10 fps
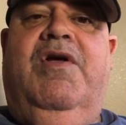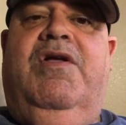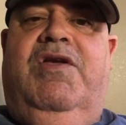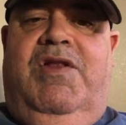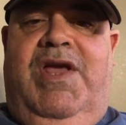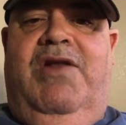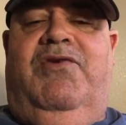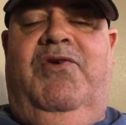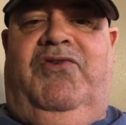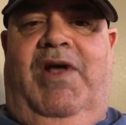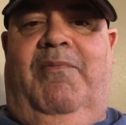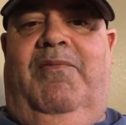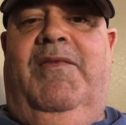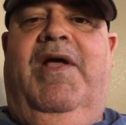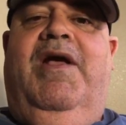You need to do
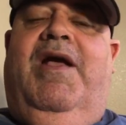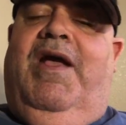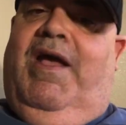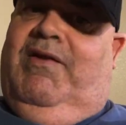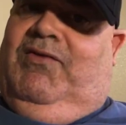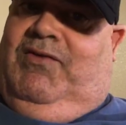something and